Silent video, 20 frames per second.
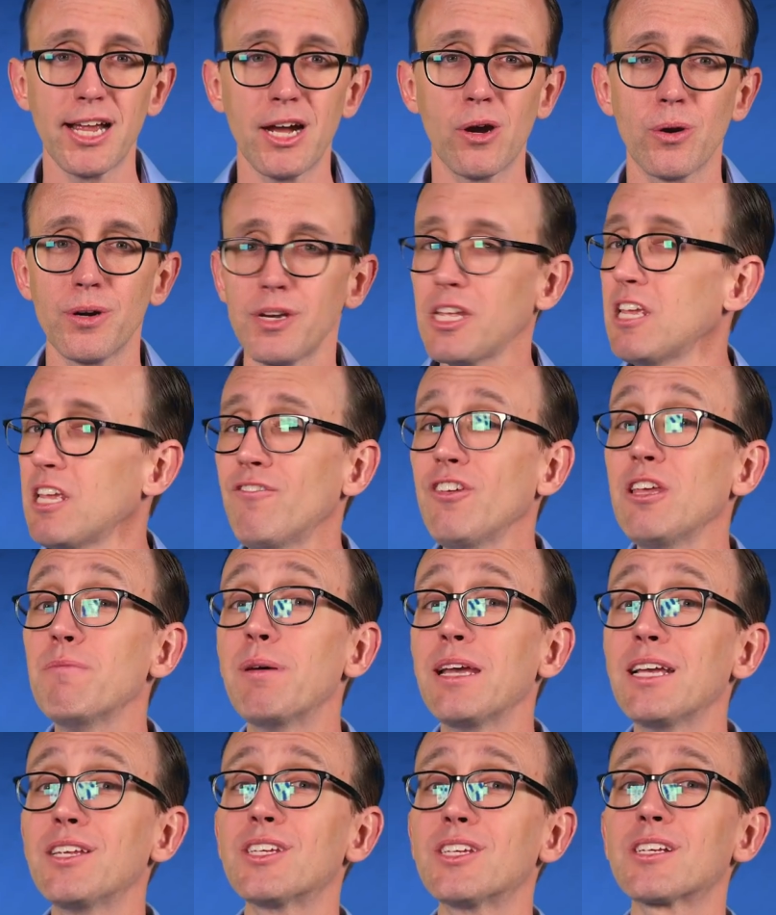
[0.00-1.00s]
our EV
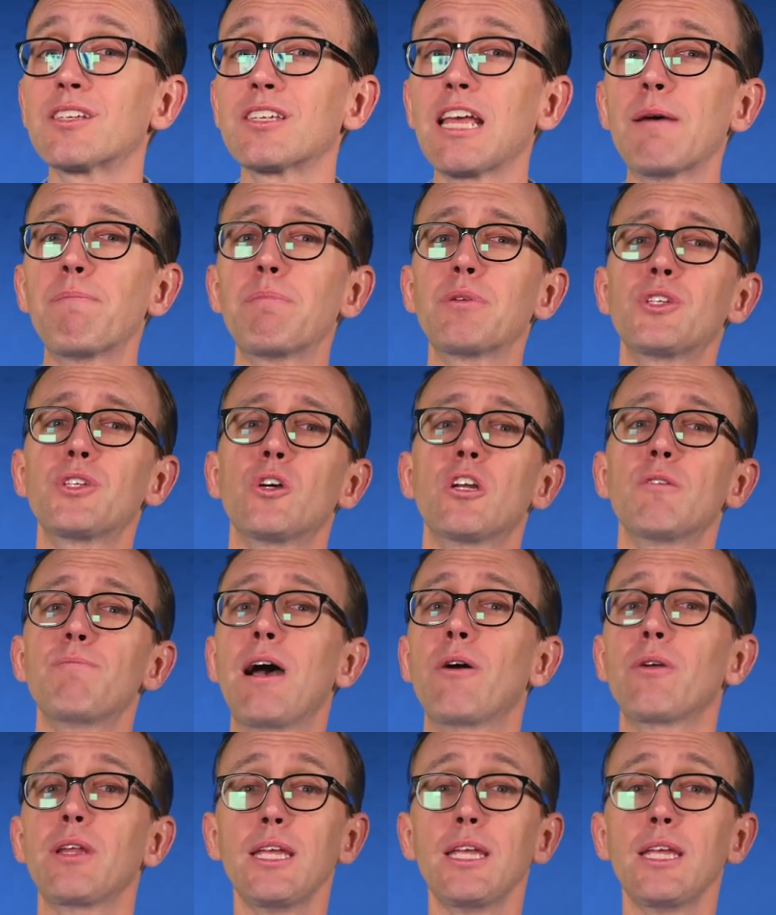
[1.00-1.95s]
Basics episode about